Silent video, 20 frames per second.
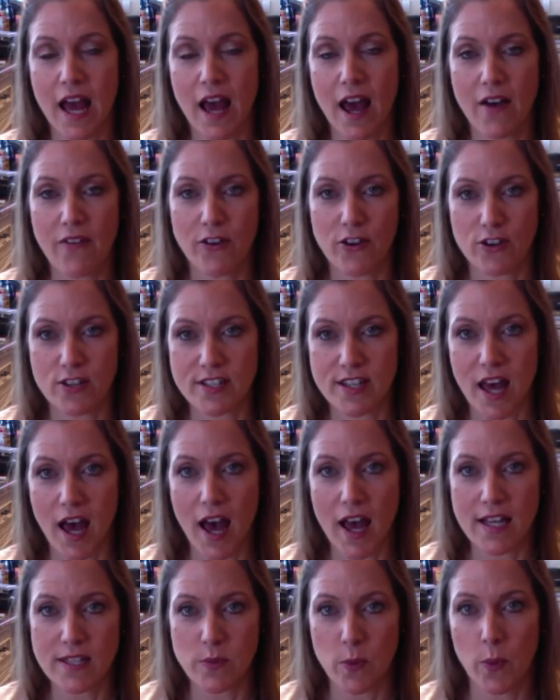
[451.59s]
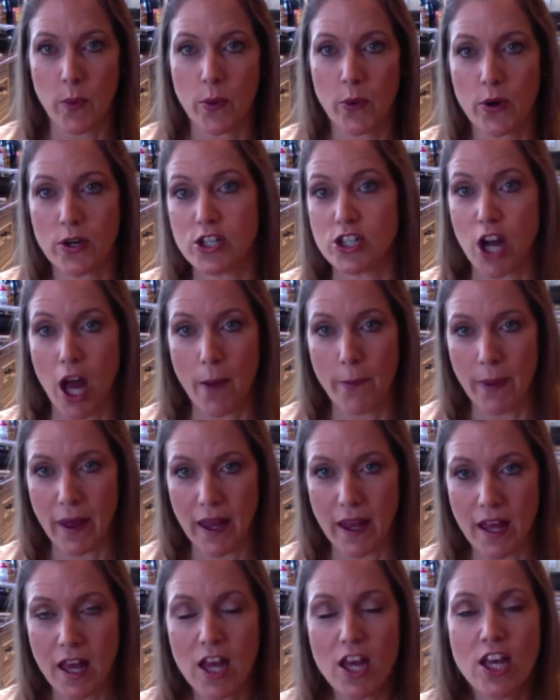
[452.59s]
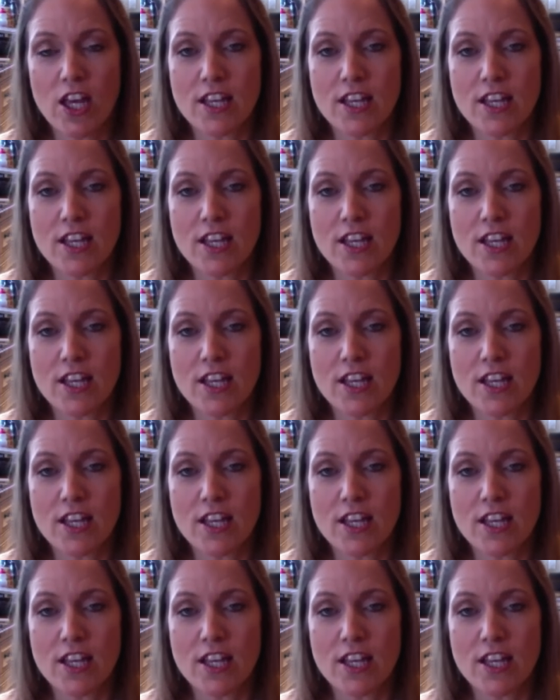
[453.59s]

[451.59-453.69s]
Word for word: have her size when we were shopping.